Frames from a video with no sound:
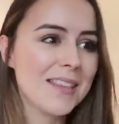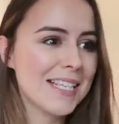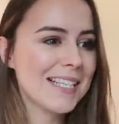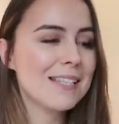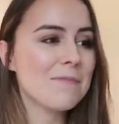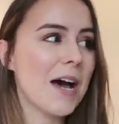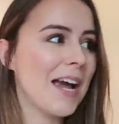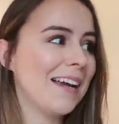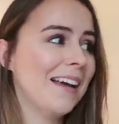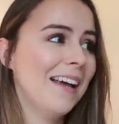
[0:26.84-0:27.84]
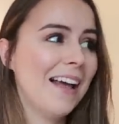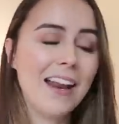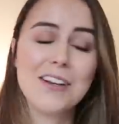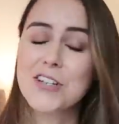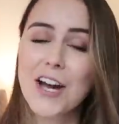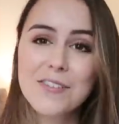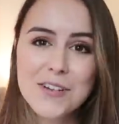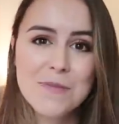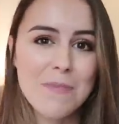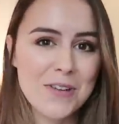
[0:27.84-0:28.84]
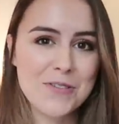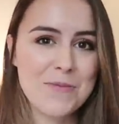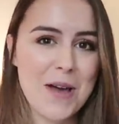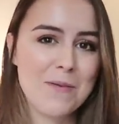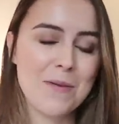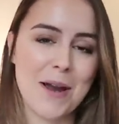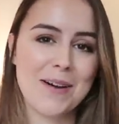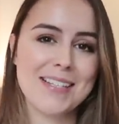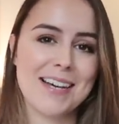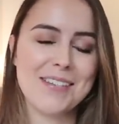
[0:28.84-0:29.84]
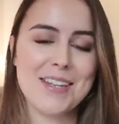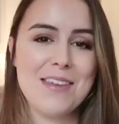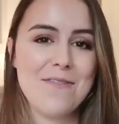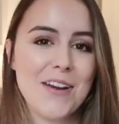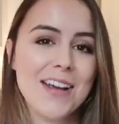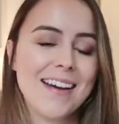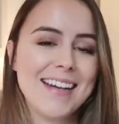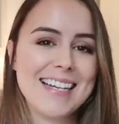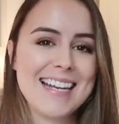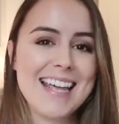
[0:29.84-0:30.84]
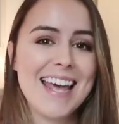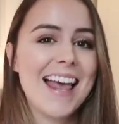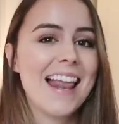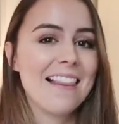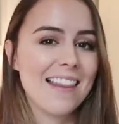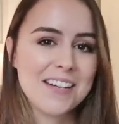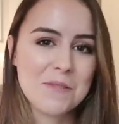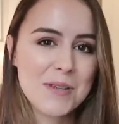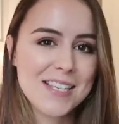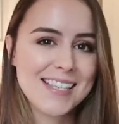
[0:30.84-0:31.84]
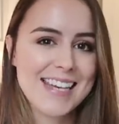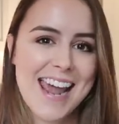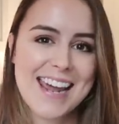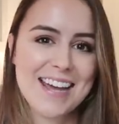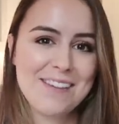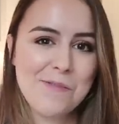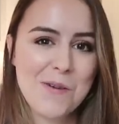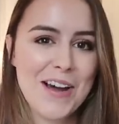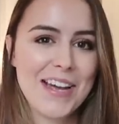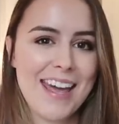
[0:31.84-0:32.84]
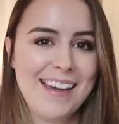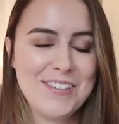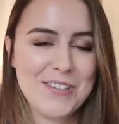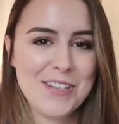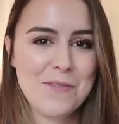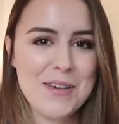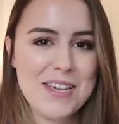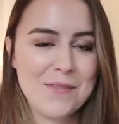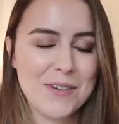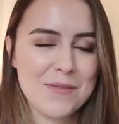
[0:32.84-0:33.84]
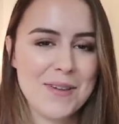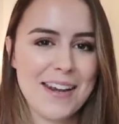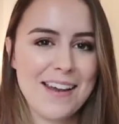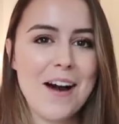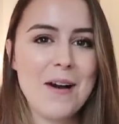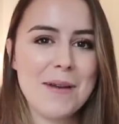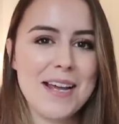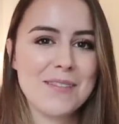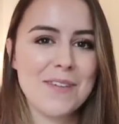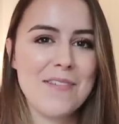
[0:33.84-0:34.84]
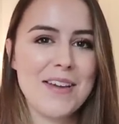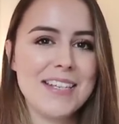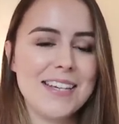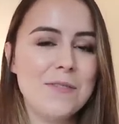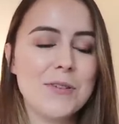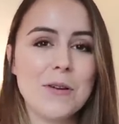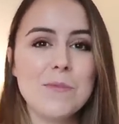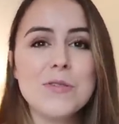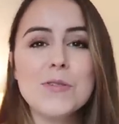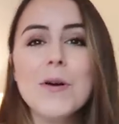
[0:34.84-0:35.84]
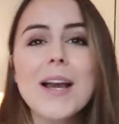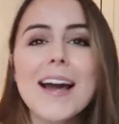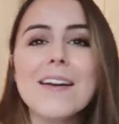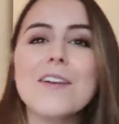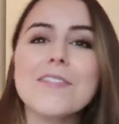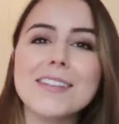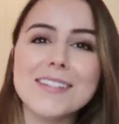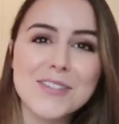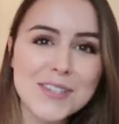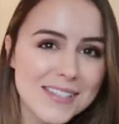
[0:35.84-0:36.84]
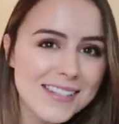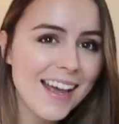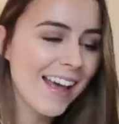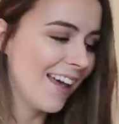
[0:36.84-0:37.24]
This is my childhood bedroom at my parents' house, so they very kindly let me stay and work here during the week whilst we're getting our place renovated, which I'm so glad of because it's just